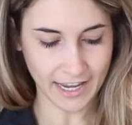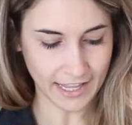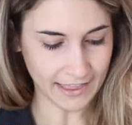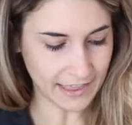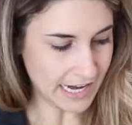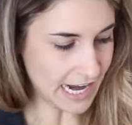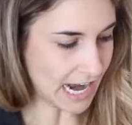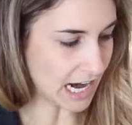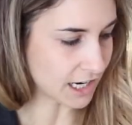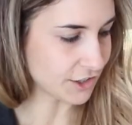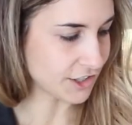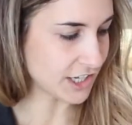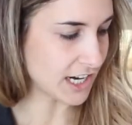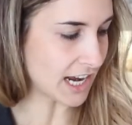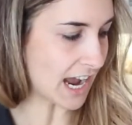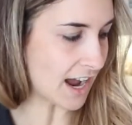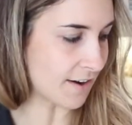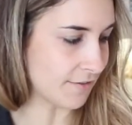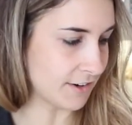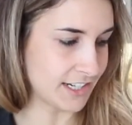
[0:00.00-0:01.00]
and they actually
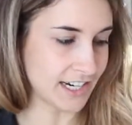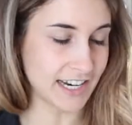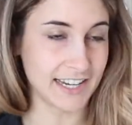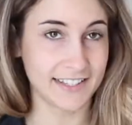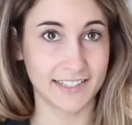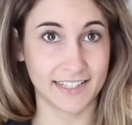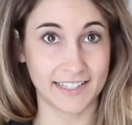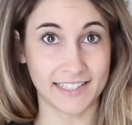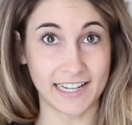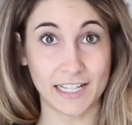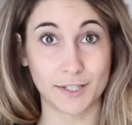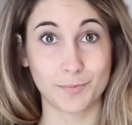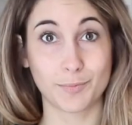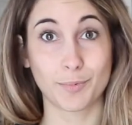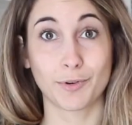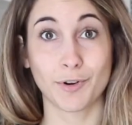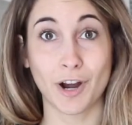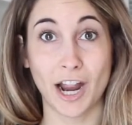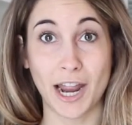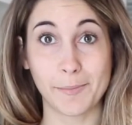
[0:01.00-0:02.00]
advertise this as
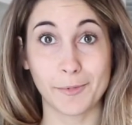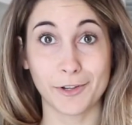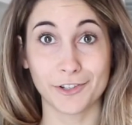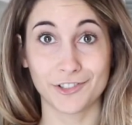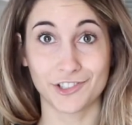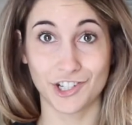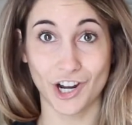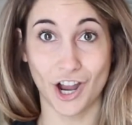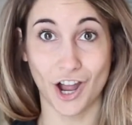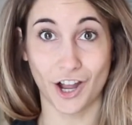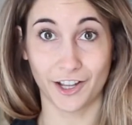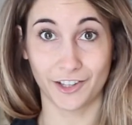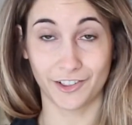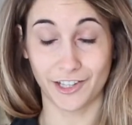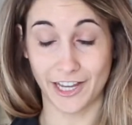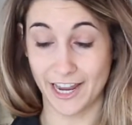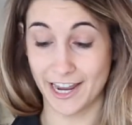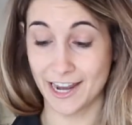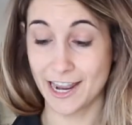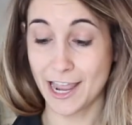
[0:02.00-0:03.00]
primal
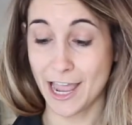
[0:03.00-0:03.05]
chocolate,